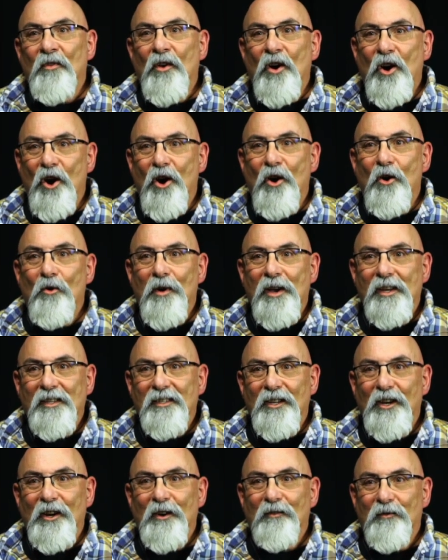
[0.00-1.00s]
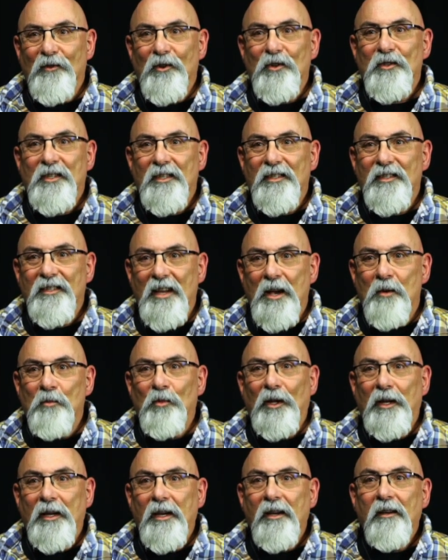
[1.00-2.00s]
the hallways there at First
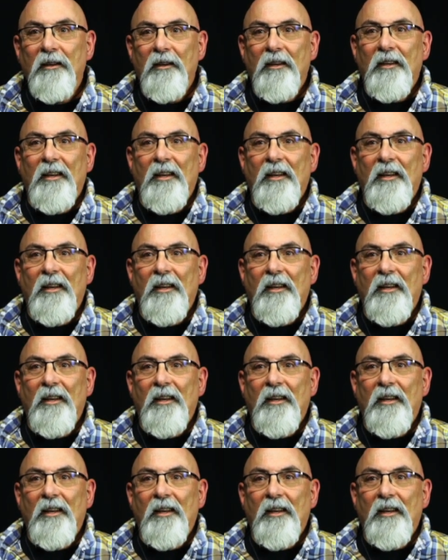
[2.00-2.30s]
Assembly.